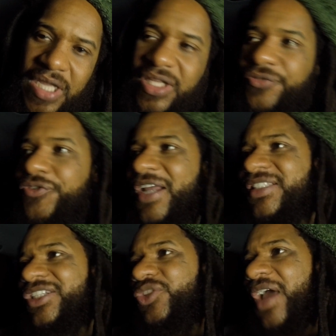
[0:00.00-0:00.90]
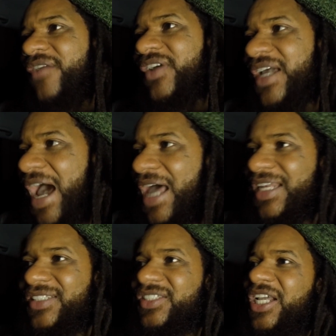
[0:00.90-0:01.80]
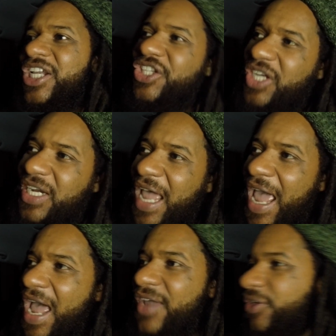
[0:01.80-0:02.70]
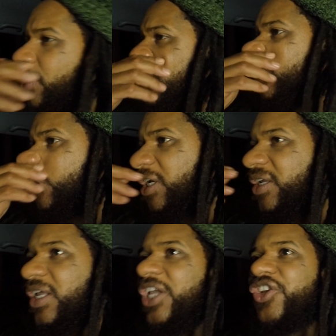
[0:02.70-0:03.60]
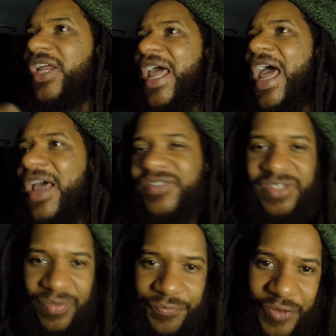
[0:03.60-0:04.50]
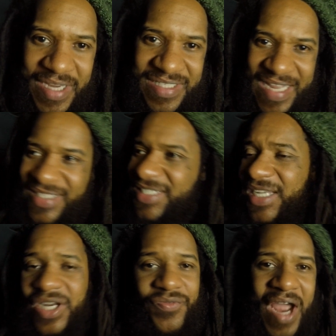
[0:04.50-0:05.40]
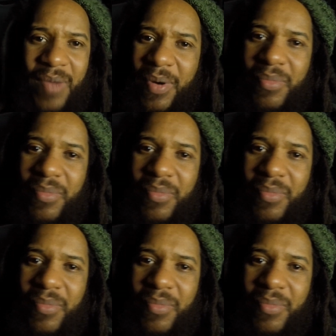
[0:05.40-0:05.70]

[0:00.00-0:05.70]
The friends that you have in college, you're gonna have some friends that stick around,